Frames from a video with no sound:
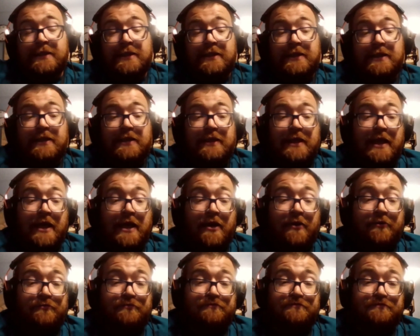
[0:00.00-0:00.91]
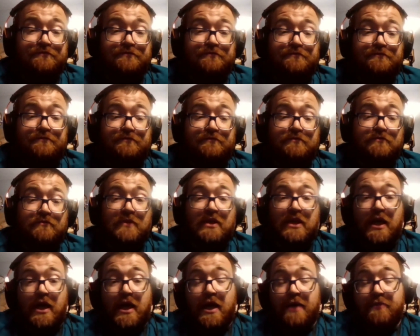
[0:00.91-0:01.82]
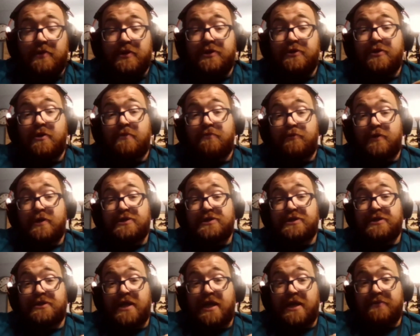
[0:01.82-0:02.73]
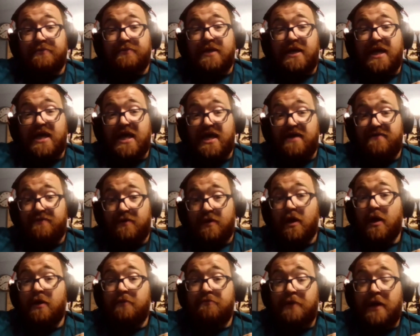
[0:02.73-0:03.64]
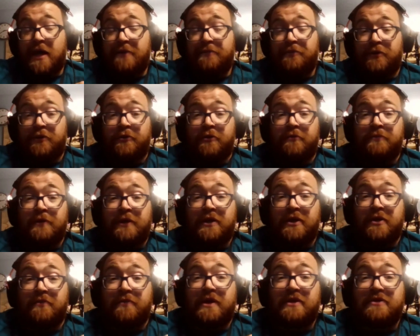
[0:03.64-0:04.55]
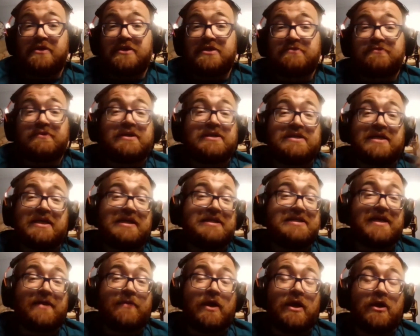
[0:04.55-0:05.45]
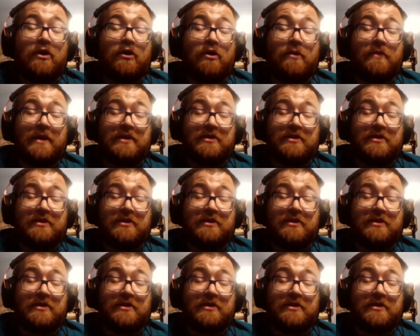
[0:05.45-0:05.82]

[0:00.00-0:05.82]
Now, I'm under the impression that I have an unpopular opinion about this because anytime I hear about them,